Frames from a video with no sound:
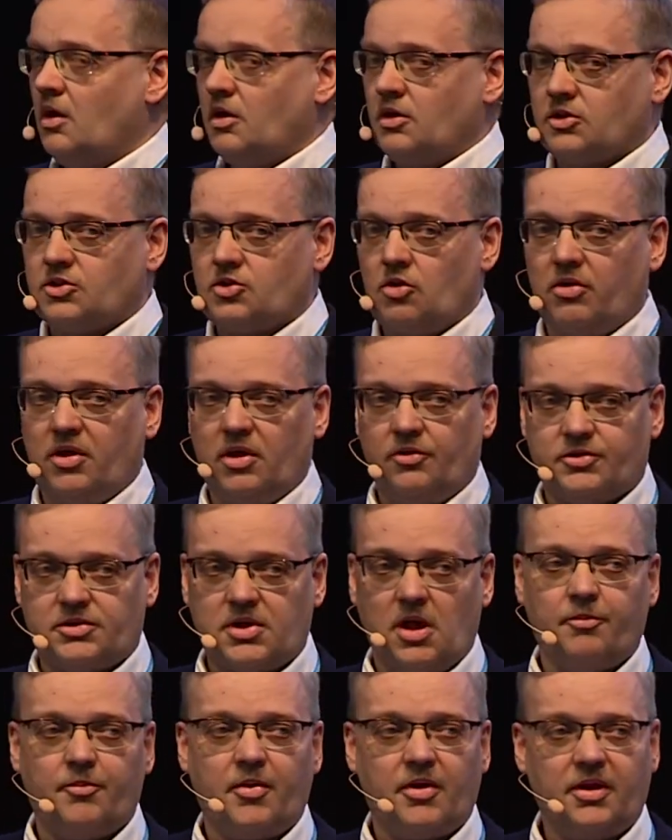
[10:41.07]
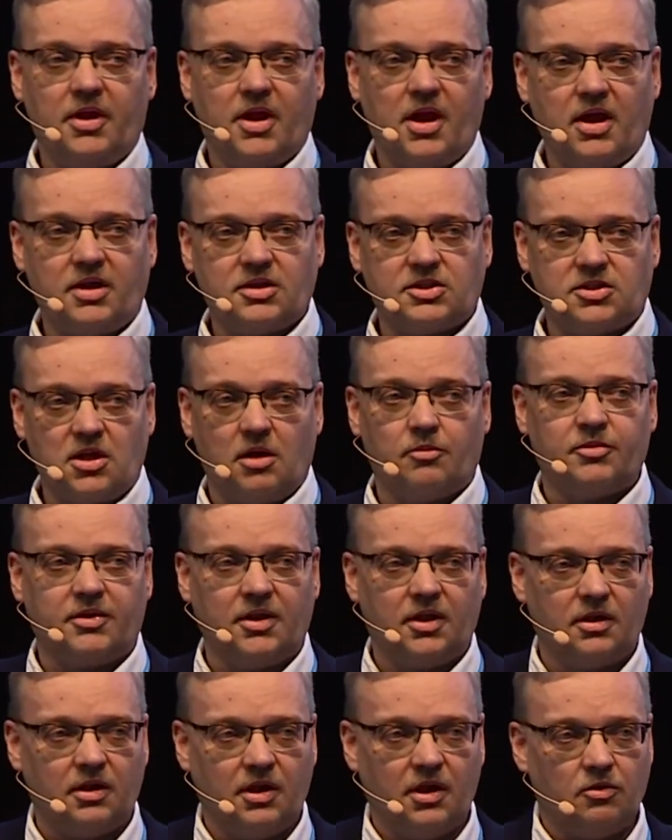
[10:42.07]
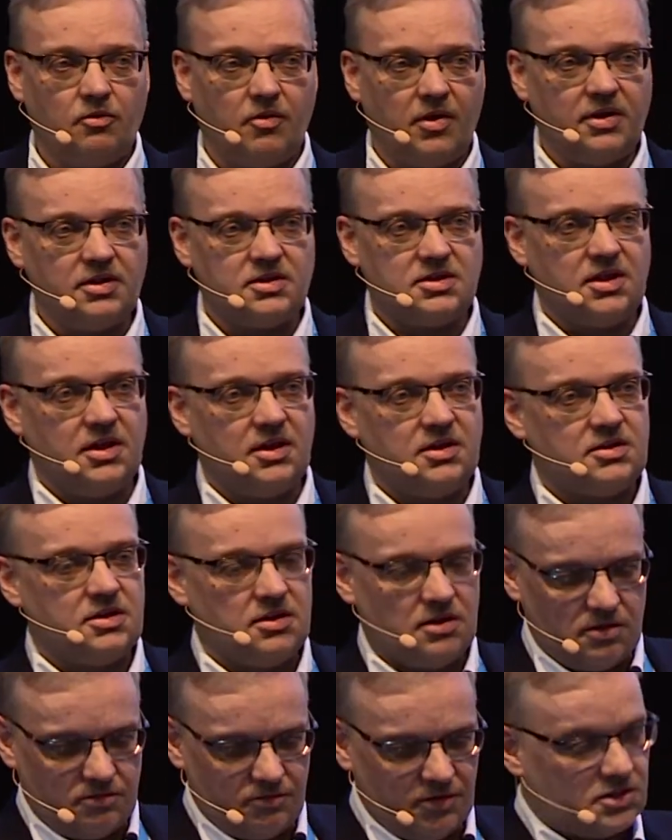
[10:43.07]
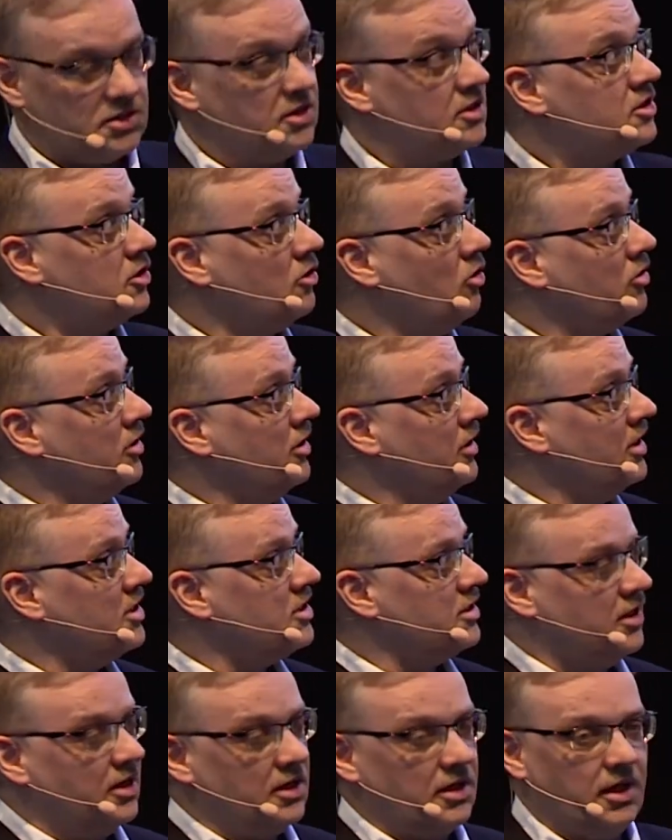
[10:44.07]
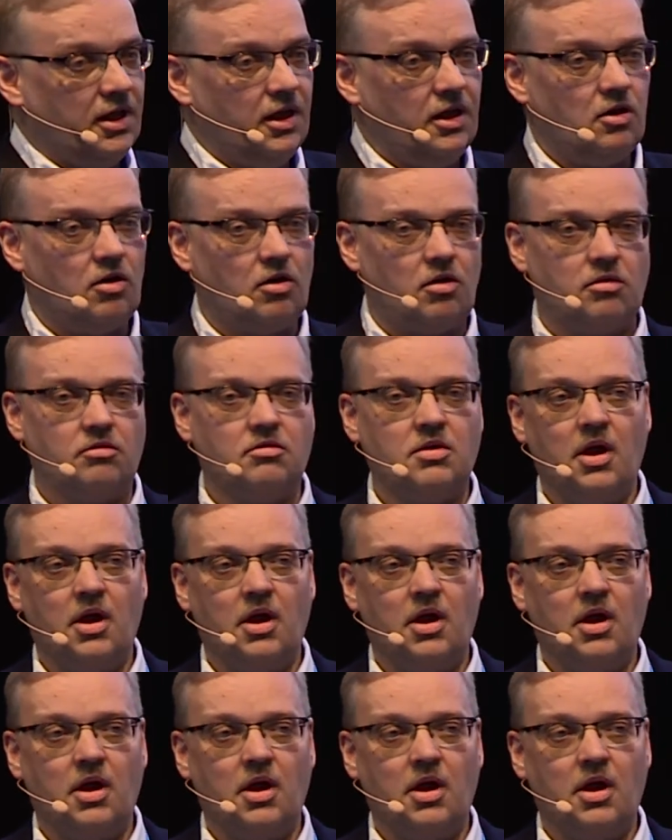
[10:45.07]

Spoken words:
So if somebody has something invented which is not listed here,